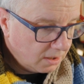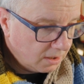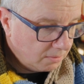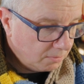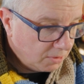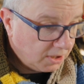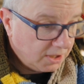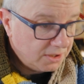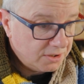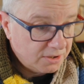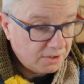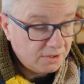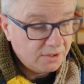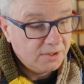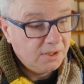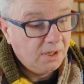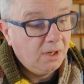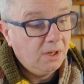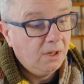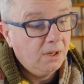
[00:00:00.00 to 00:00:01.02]
But let's just
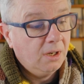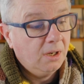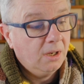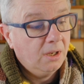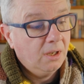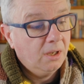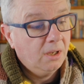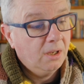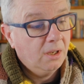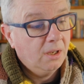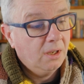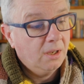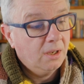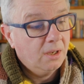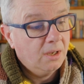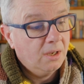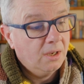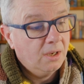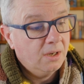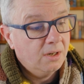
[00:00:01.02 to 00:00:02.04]
say
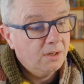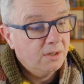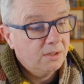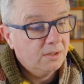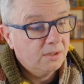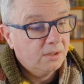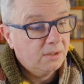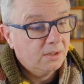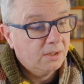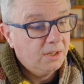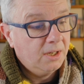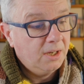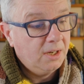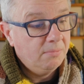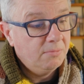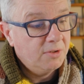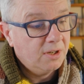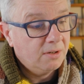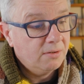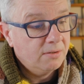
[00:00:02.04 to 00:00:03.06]
it
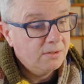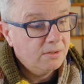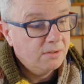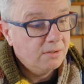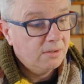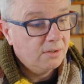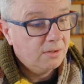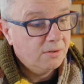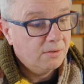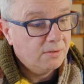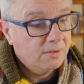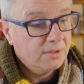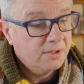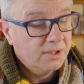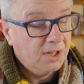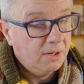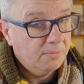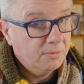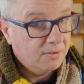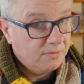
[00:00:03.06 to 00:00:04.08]
came down to the
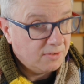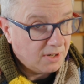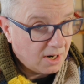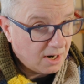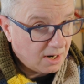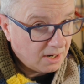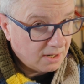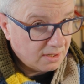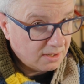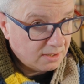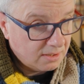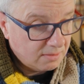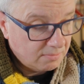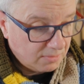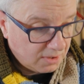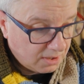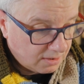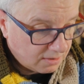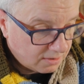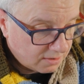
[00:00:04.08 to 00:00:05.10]
concept of art,
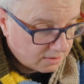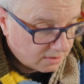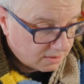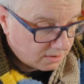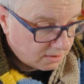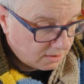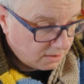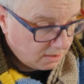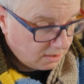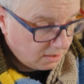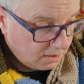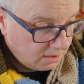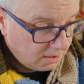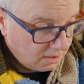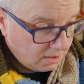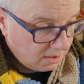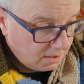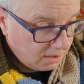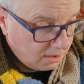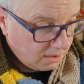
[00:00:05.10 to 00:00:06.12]
because
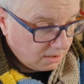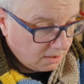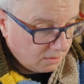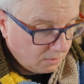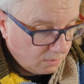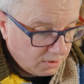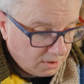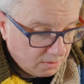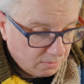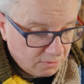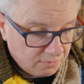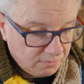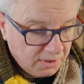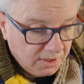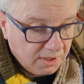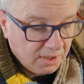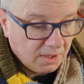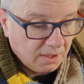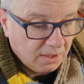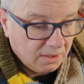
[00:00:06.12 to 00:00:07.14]
when I was
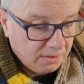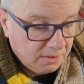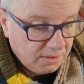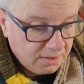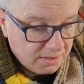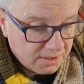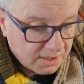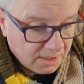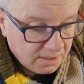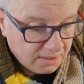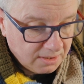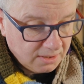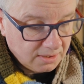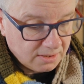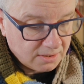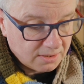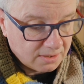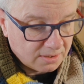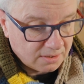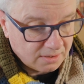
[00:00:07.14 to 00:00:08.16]
reading these
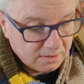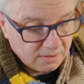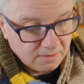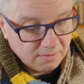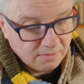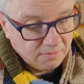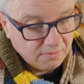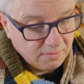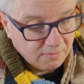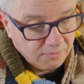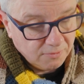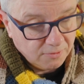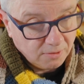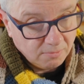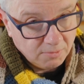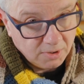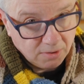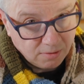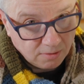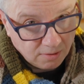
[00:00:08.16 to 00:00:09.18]
ideas from
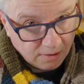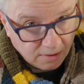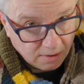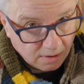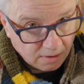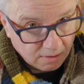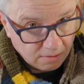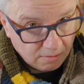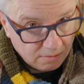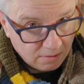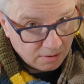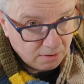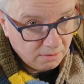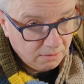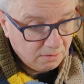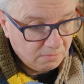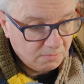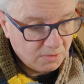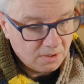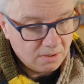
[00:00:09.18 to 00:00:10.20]
an author who's a
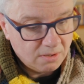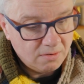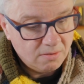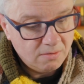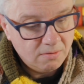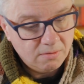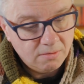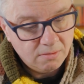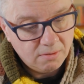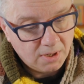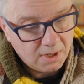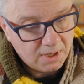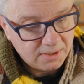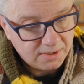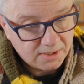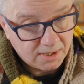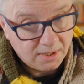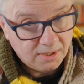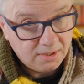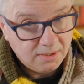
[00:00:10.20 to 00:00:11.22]
human who has
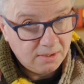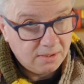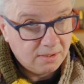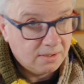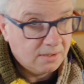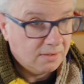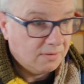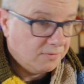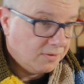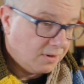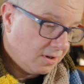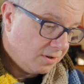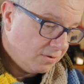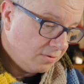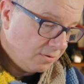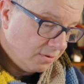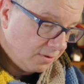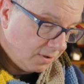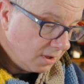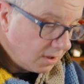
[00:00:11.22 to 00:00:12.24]
ideas of her
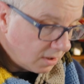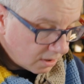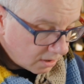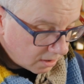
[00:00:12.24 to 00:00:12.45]
own,